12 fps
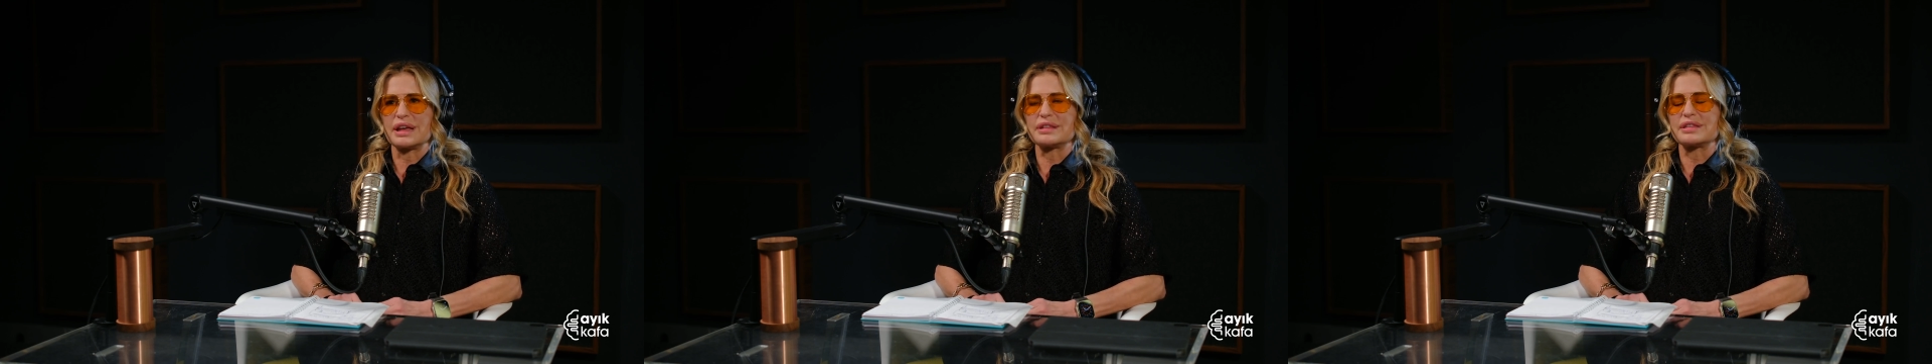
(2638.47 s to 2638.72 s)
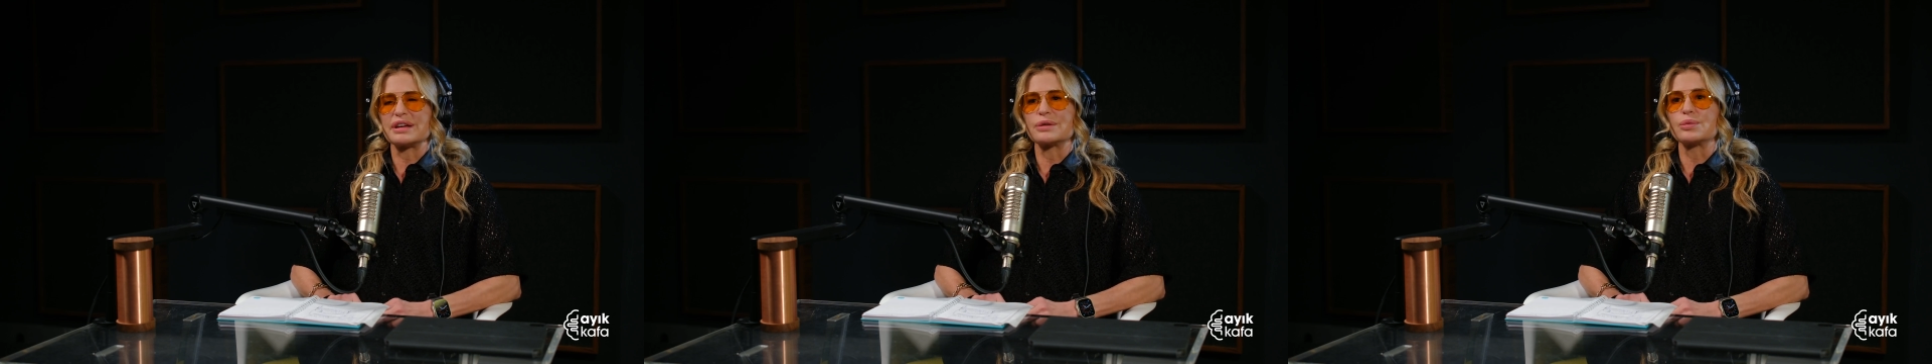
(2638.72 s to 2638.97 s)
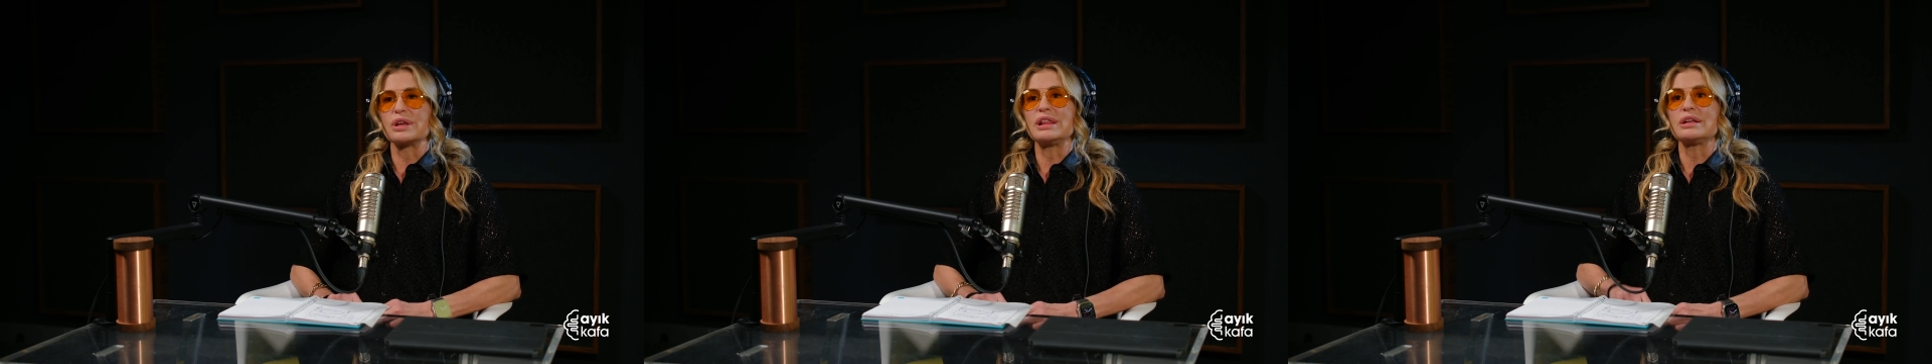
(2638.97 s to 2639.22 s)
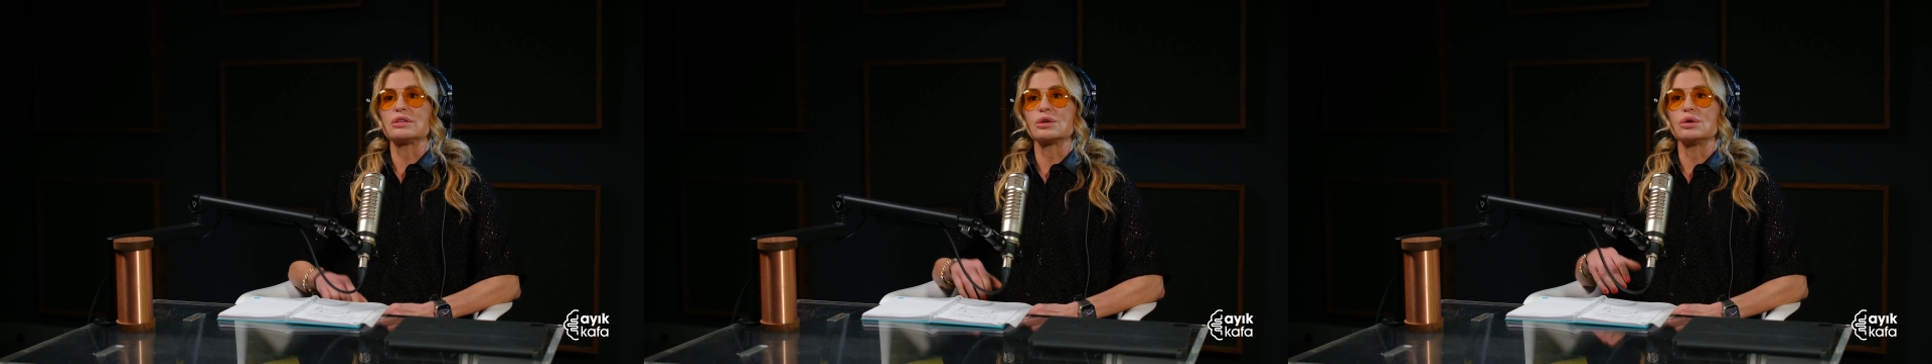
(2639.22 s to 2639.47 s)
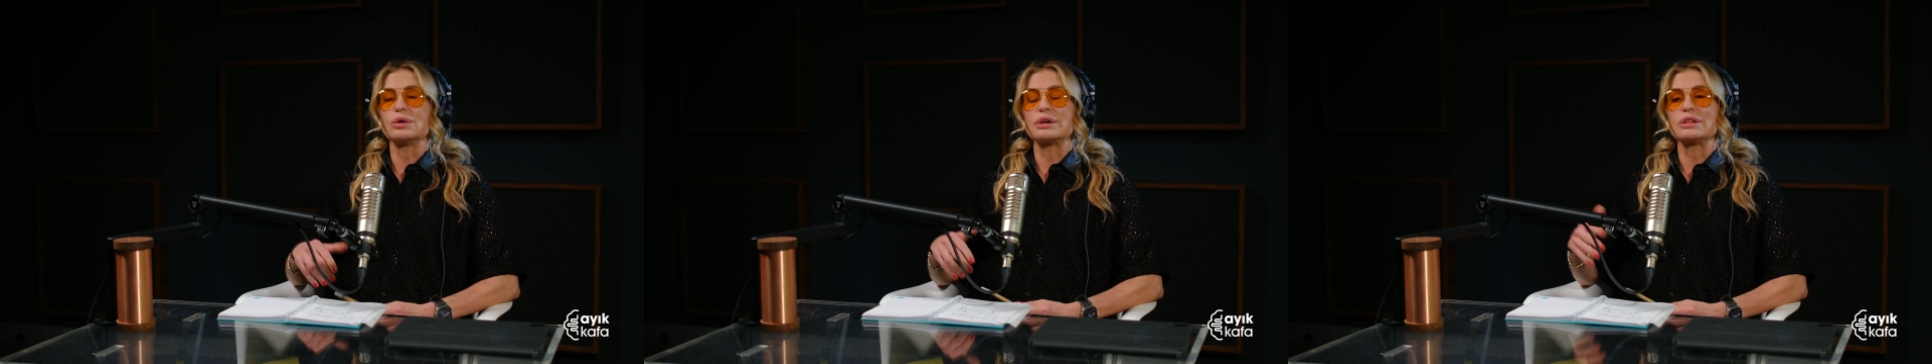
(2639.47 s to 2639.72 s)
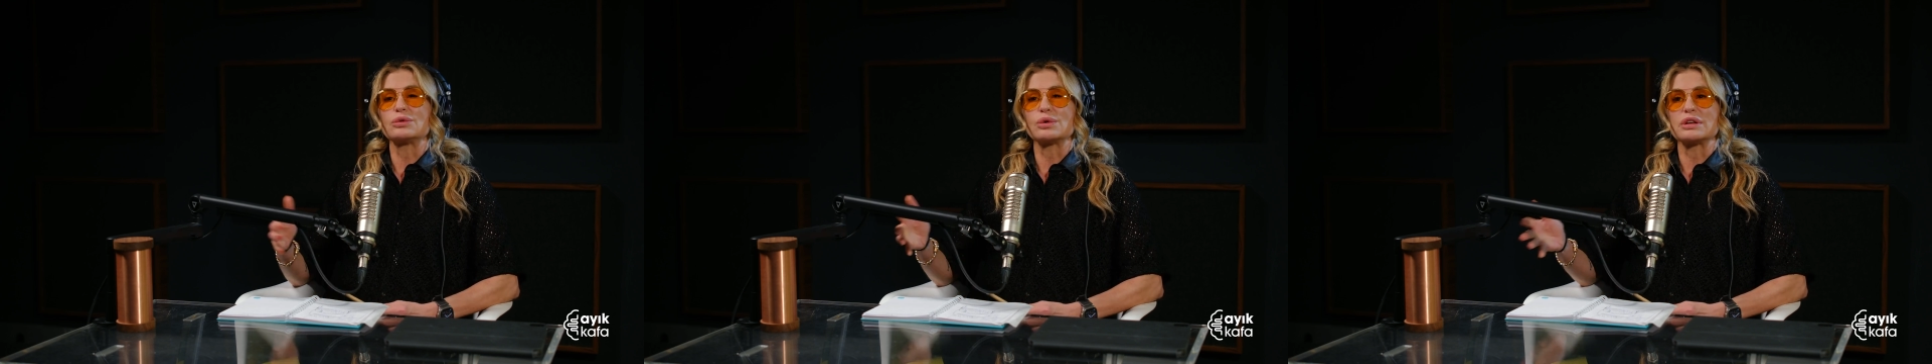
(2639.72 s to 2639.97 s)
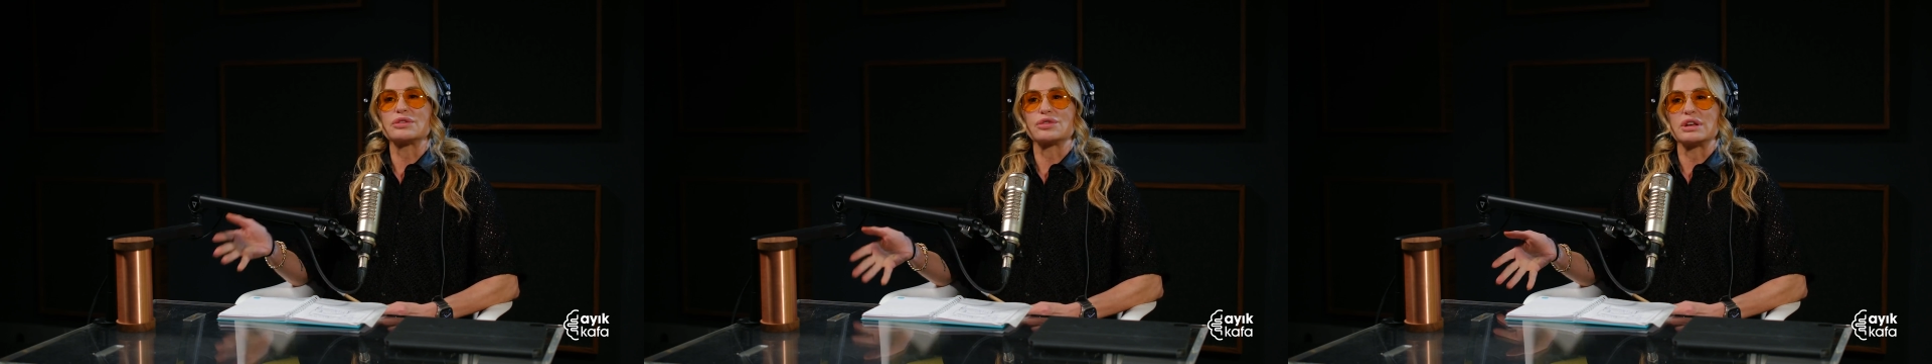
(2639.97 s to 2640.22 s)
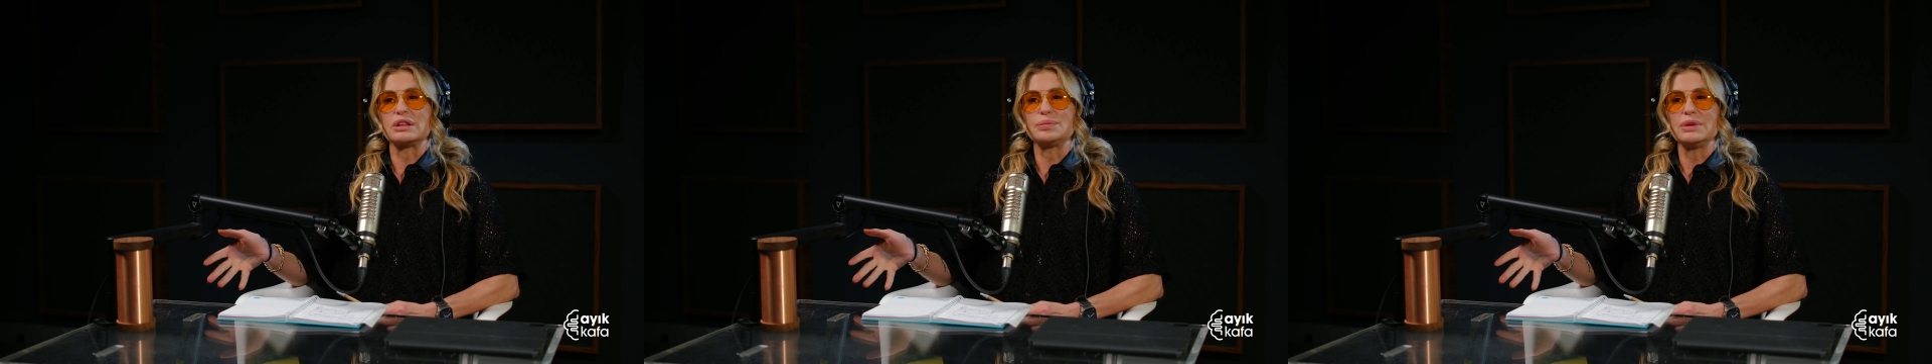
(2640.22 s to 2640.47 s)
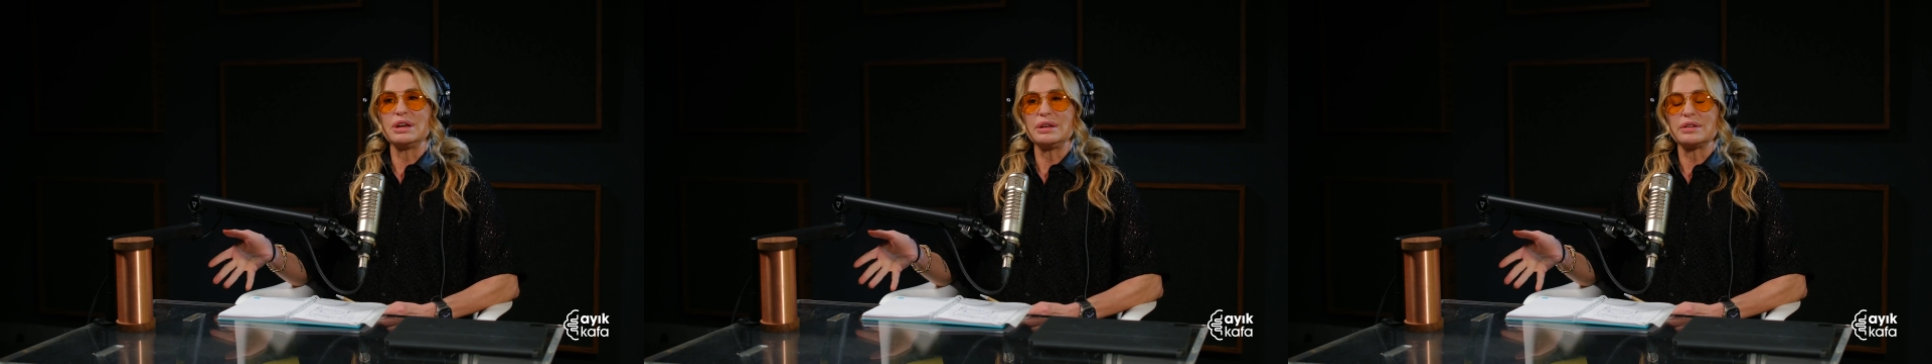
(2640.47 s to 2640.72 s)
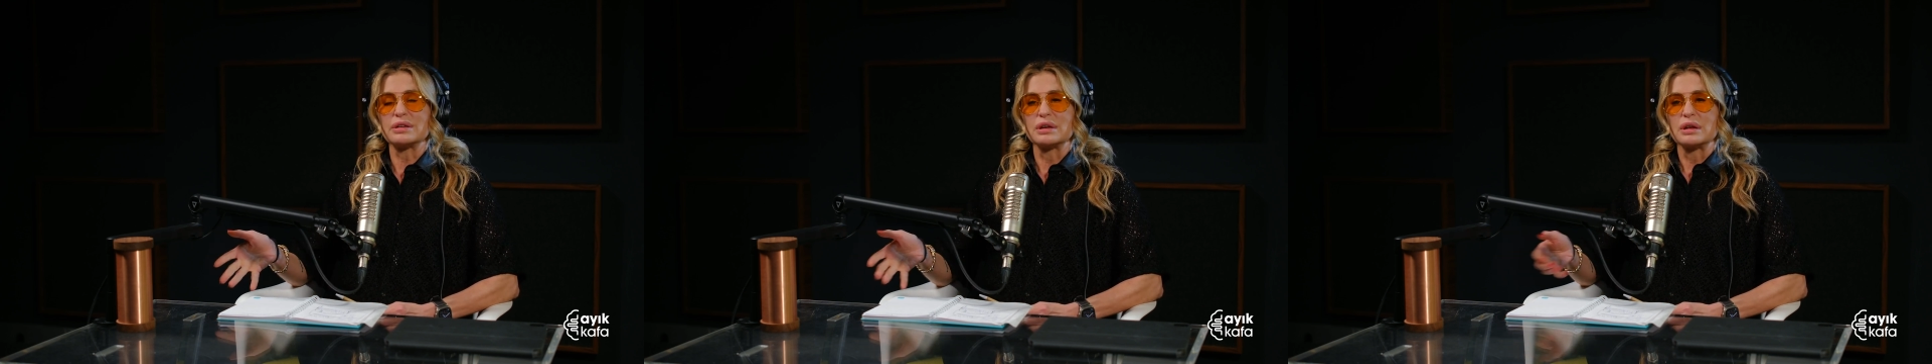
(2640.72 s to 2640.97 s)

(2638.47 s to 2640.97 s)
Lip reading: that they're willing to go into a treatment?